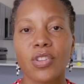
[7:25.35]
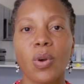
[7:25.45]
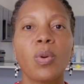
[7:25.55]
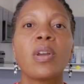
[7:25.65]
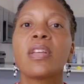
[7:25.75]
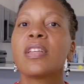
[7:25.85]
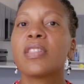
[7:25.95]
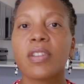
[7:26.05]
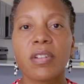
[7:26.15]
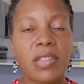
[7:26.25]
So
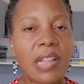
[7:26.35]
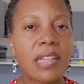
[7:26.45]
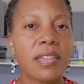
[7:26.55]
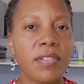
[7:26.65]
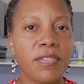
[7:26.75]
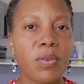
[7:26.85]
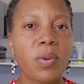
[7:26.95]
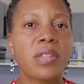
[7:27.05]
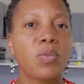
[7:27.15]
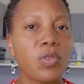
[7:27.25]
there's lots of different
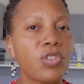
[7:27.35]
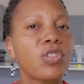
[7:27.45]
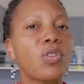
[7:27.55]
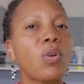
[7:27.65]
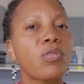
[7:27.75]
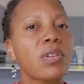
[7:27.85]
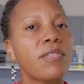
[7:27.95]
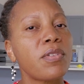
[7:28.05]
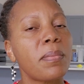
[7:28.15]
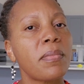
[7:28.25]
ways in which you can also
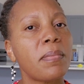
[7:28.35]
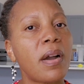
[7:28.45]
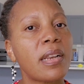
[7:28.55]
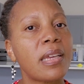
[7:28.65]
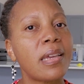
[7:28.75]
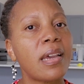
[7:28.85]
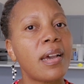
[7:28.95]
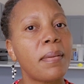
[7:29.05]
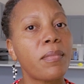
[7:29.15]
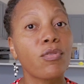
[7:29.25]
give your body
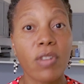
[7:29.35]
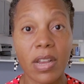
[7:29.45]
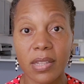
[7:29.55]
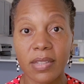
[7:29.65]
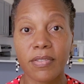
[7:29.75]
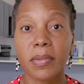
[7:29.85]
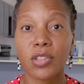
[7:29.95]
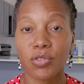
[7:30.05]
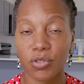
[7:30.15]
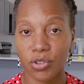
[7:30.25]
rest from a
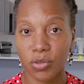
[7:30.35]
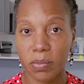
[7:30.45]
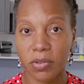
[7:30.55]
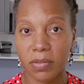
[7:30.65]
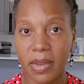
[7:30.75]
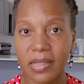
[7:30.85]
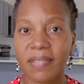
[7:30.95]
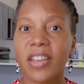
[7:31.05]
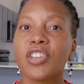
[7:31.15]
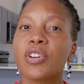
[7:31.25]
nutritional
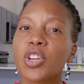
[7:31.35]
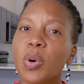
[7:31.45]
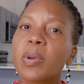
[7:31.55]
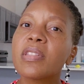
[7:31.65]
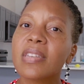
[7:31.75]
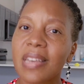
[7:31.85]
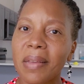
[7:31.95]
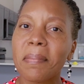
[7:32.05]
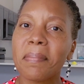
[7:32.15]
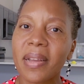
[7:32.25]
perspective, and you're going to
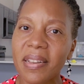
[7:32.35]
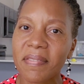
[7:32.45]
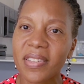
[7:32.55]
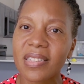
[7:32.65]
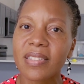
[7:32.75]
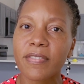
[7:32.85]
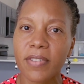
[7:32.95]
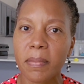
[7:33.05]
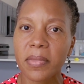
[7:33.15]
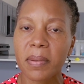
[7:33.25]
get benefits
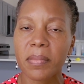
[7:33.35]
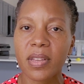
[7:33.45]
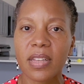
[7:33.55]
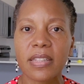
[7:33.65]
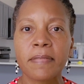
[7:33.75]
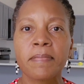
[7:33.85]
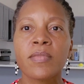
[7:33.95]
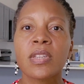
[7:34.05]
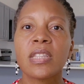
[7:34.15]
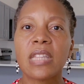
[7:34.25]
from them, because
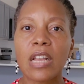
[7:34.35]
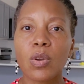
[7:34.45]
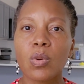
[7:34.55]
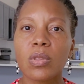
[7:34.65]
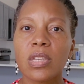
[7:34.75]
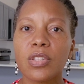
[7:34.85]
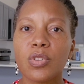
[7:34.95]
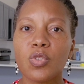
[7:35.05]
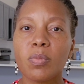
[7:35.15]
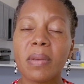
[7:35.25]
not only
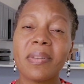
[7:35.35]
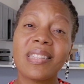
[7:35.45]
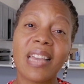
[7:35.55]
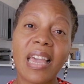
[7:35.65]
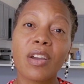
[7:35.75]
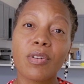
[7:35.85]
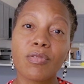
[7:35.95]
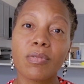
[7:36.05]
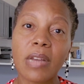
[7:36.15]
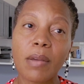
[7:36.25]
do you maybe
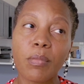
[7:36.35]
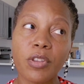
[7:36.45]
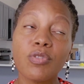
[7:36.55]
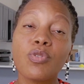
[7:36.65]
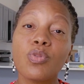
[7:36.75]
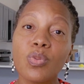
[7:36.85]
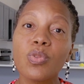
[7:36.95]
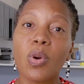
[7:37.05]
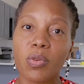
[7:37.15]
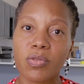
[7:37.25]
when you do
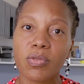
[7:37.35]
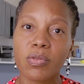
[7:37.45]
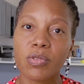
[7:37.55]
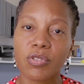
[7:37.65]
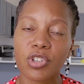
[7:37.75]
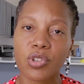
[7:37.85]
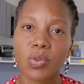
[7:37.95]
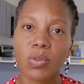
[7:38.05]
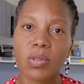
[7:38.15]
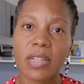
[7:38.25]
those
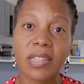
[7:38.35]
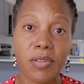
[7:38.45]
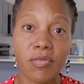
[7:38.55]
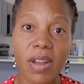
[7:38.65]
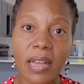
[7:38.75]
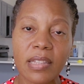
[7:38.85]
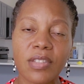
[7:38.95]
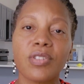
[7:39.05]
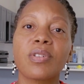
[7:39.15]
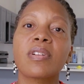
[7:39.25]
nutritional, let's say,
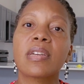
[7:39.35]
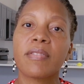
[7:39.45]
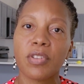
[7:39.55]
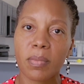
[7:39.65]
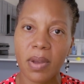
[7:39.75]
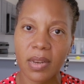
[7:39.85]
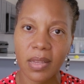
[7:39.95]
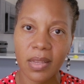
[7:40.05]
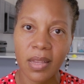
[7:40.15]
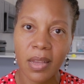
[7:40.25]
rests, you're giving your
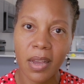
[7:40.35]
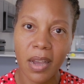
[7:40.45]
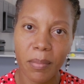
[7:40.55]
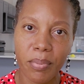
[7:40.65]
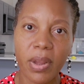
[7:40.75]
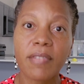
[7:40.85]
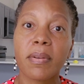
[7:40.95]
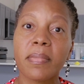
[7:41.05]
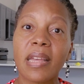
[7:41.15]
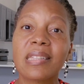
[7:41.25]
body a break
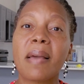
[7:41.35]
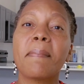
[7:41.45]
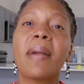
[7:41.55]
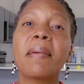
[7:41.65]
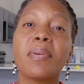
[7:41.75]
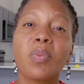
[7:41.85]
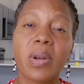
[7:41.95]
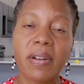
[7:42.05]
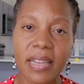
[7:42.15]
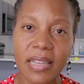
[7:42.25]
from things that might be
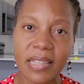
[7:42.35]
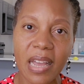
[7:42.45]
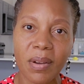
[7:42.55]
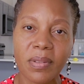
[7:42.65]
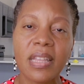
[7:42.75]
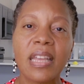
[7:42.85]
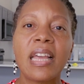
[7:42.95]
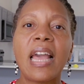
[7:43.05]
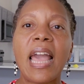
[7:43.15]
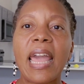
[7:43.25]
wearing it down,
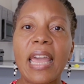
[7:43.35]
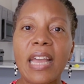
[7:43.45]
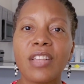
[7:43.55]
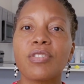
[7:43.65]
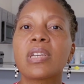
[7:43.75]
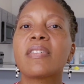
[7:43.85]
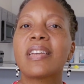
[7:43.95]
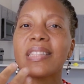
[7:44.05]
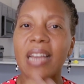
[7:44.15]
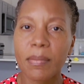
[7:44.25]
and you're giving
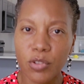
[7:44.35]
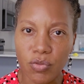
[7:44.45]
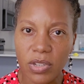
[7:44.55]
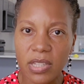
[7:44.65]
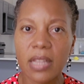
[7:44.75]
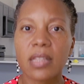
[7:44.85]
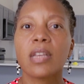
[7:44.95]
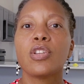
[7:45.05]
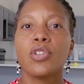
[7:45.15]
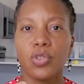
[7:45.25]
it time to
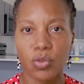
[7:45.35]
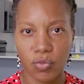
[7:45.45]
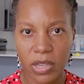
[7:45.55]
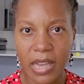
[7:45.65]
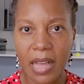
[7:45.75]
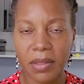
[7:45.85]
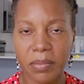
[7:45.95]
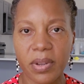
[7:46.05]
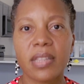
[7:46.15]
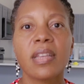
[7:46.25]
reset, to
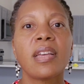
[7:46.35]
recalibrate.